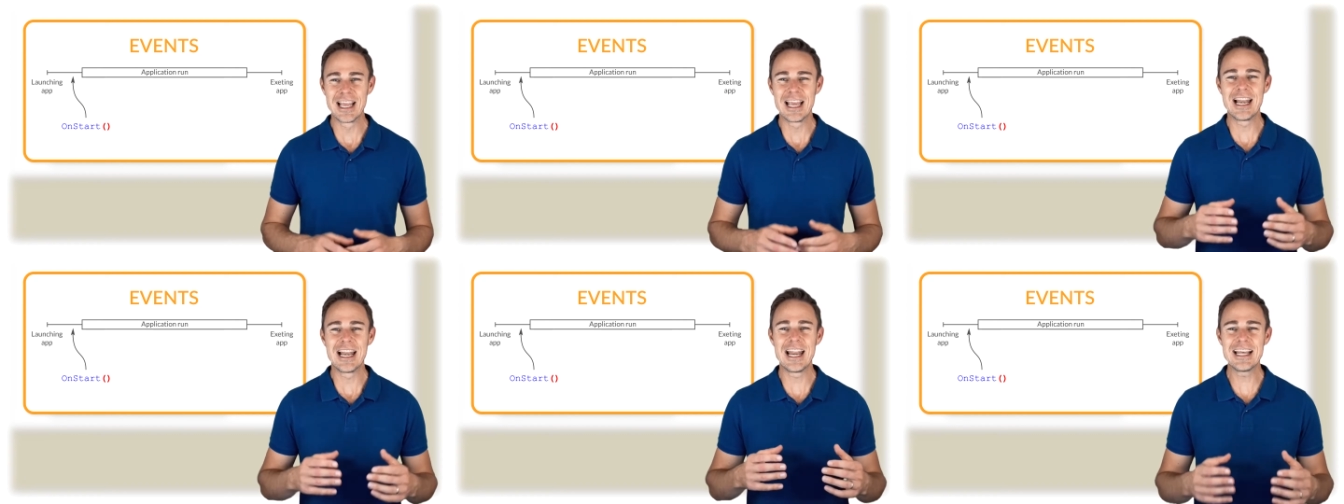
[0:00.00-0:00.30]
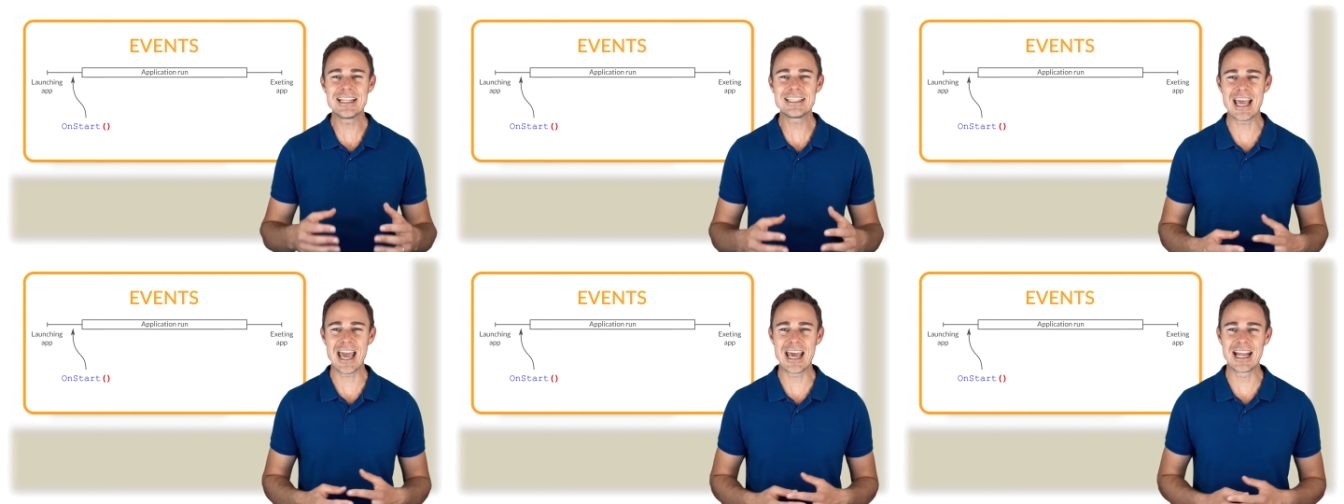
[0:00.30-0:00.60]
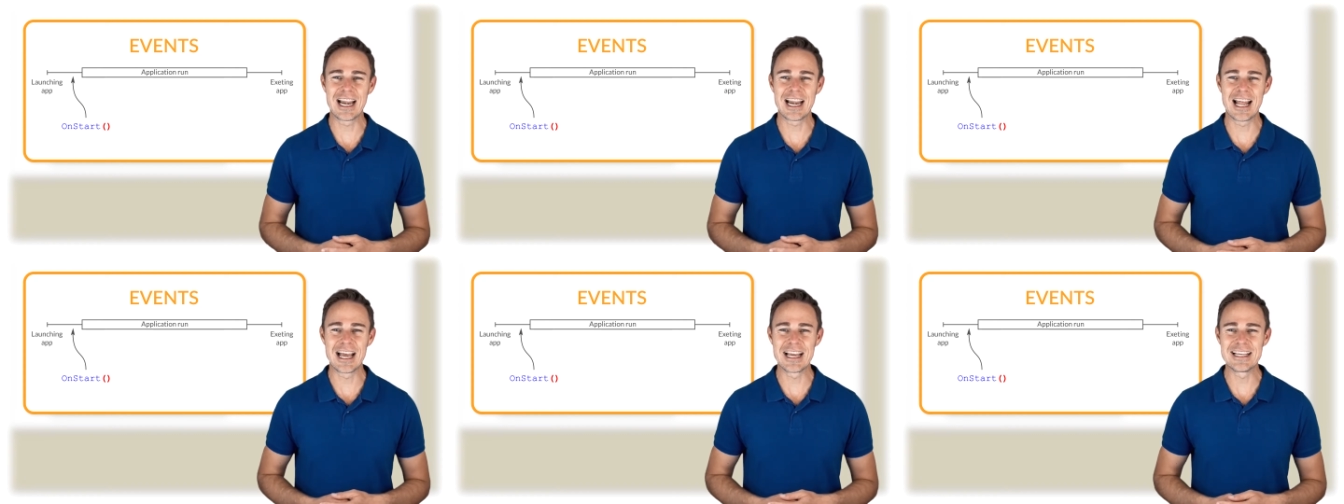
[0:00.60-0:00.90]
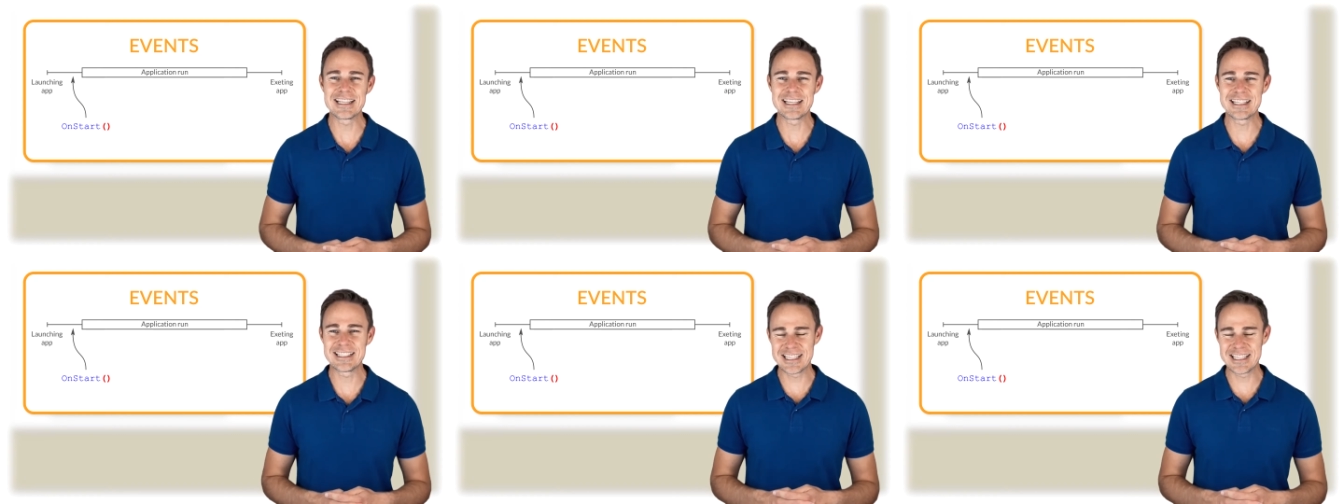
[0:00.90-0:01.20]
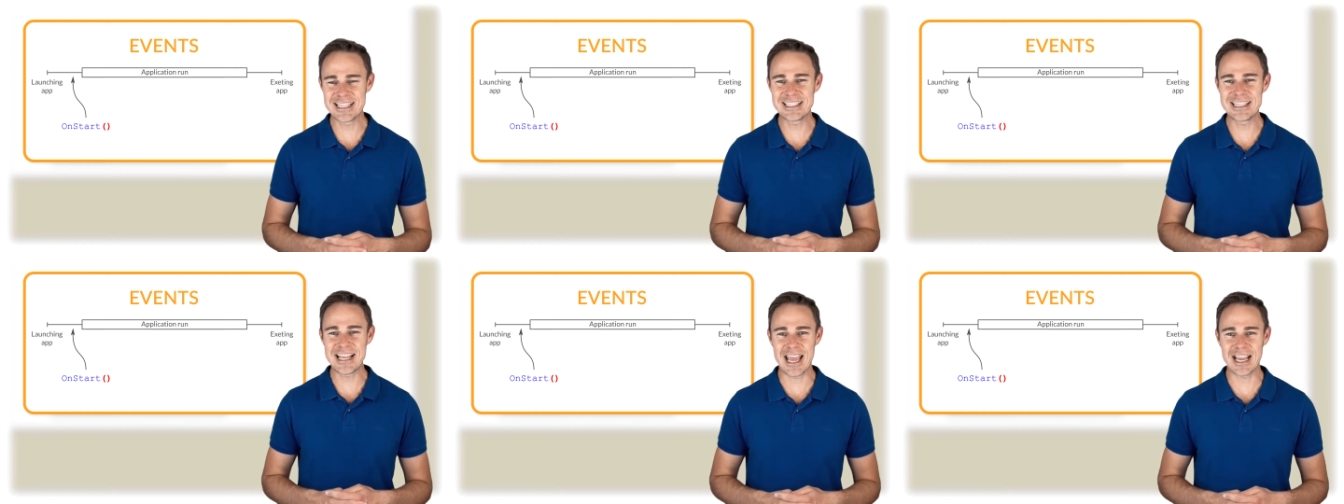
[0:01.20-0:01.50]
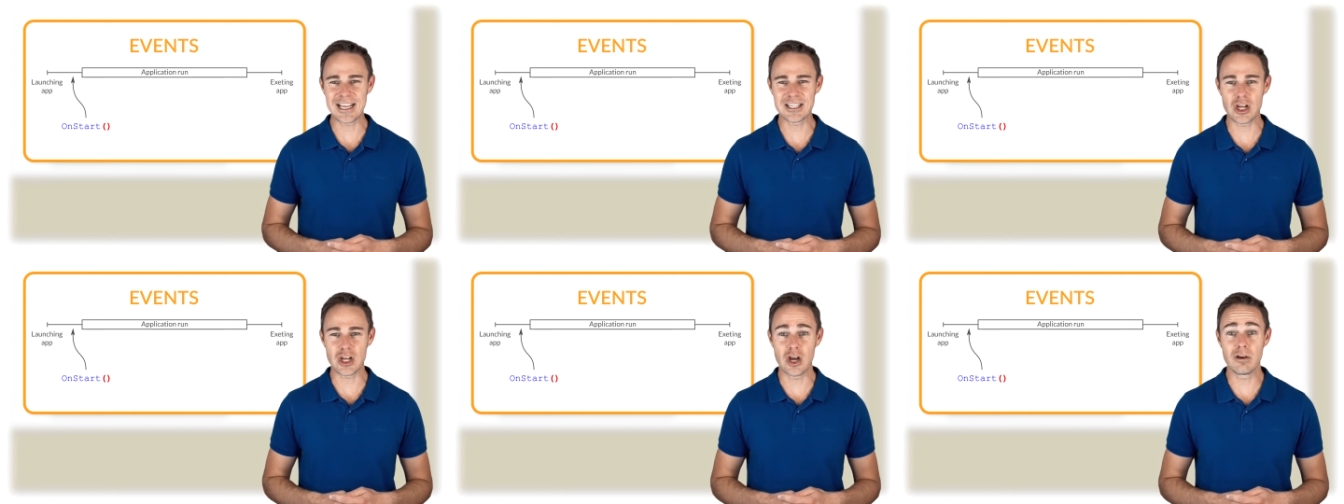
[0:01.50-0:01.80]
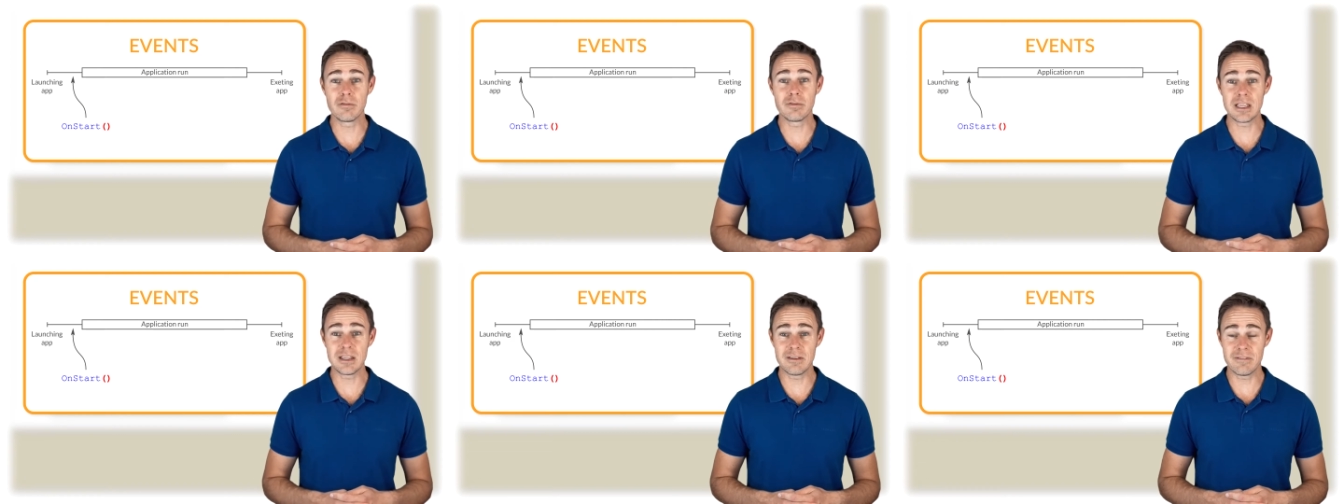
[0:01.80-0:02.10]
Let's analyze syntax
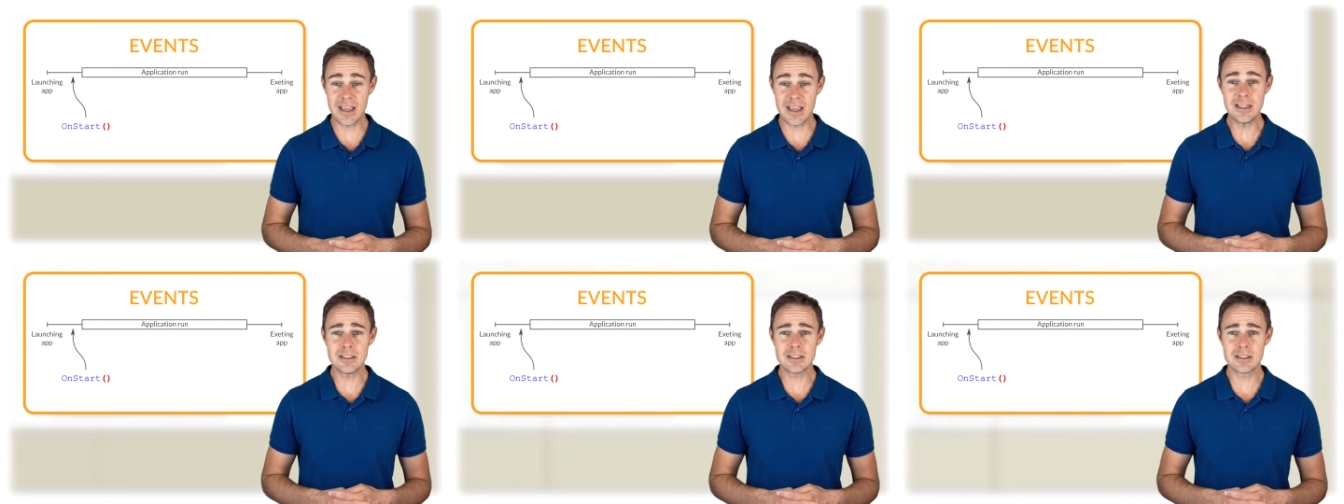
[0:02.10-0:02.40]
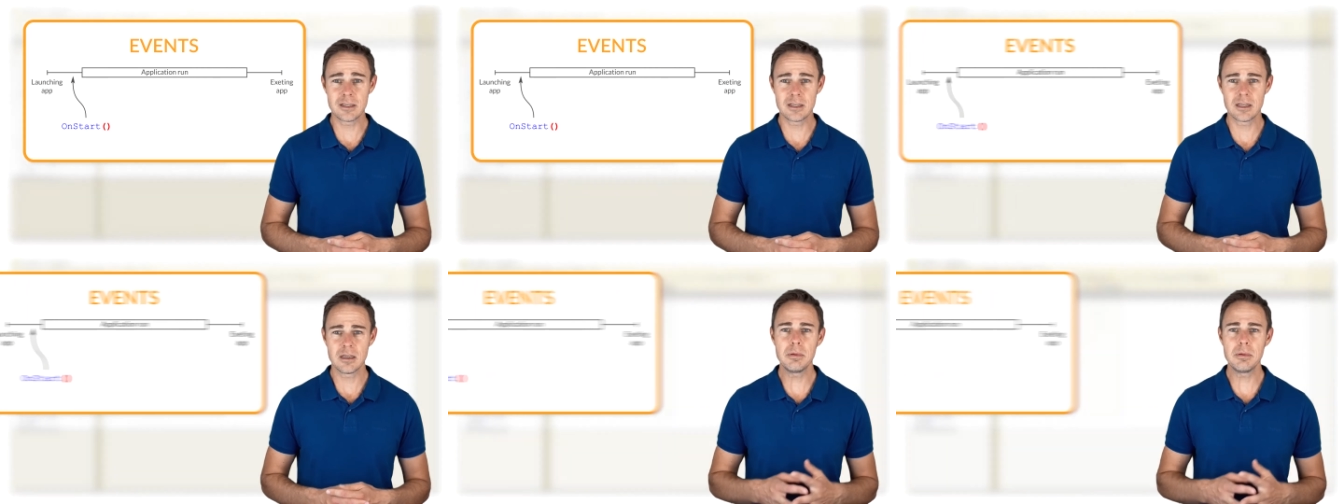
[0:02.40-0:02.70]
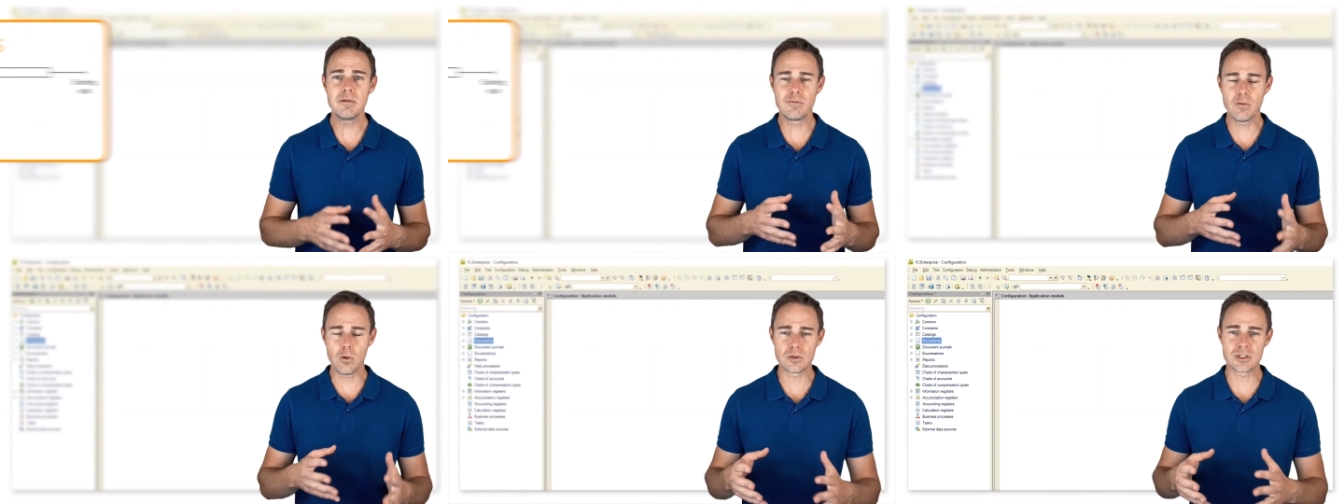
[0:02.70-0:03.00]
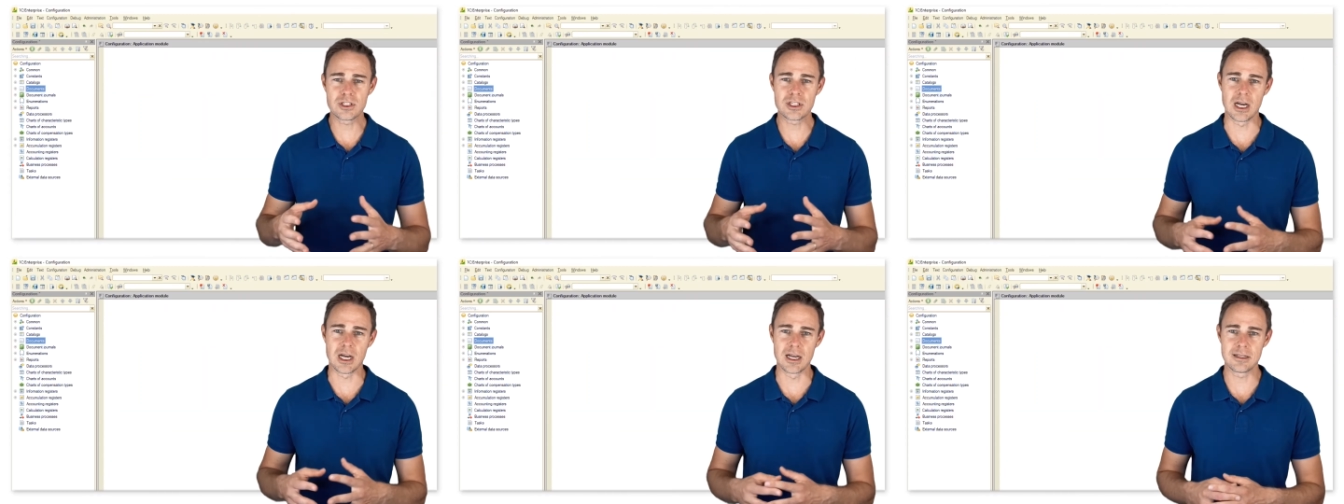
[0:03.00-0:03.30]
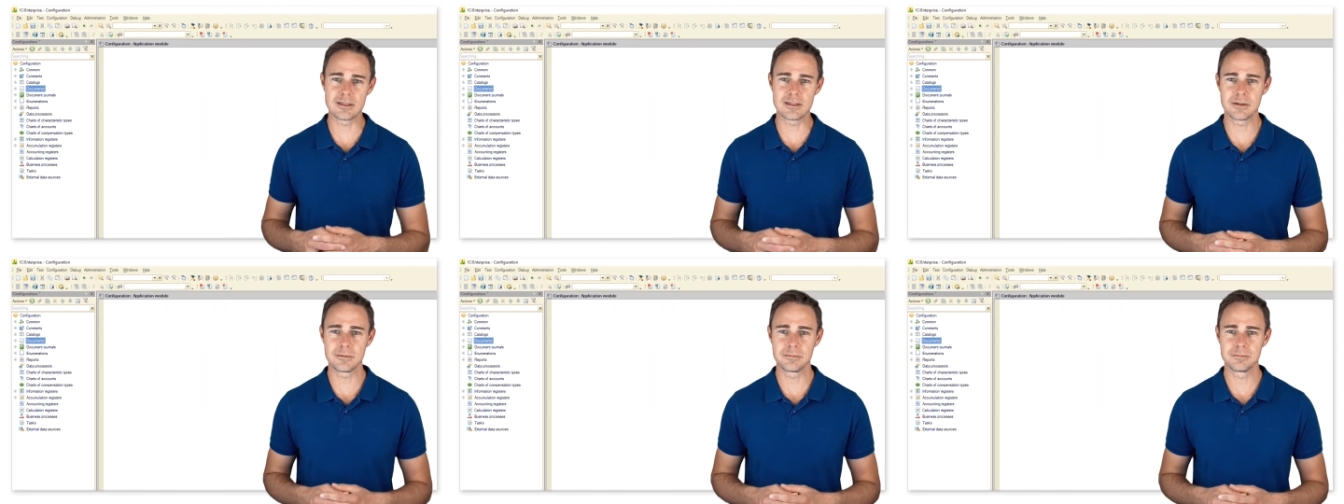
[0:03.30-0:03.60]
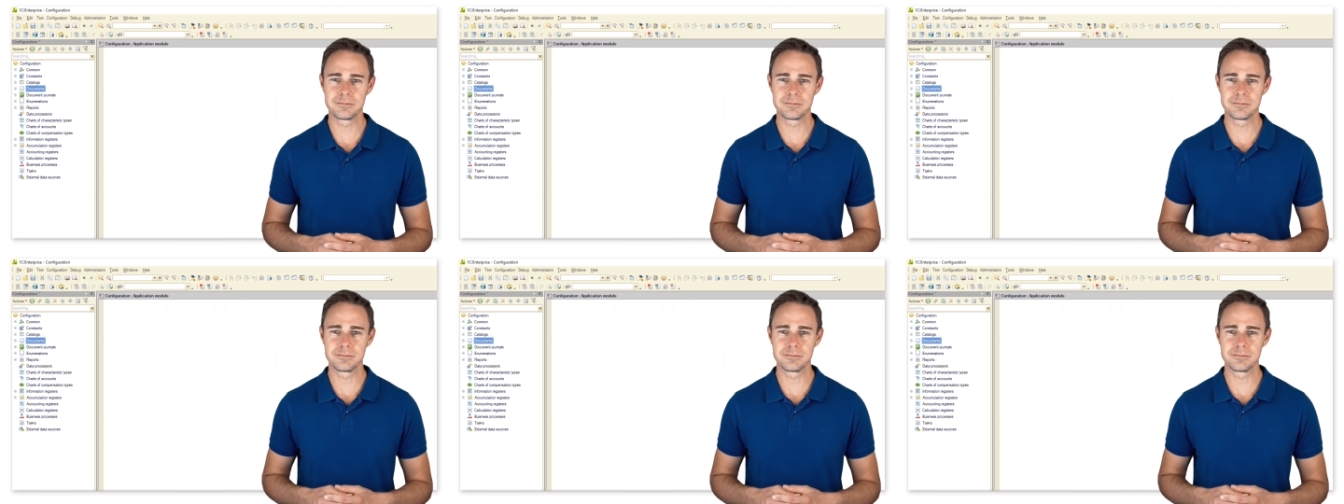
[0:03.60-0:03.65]
of event before start.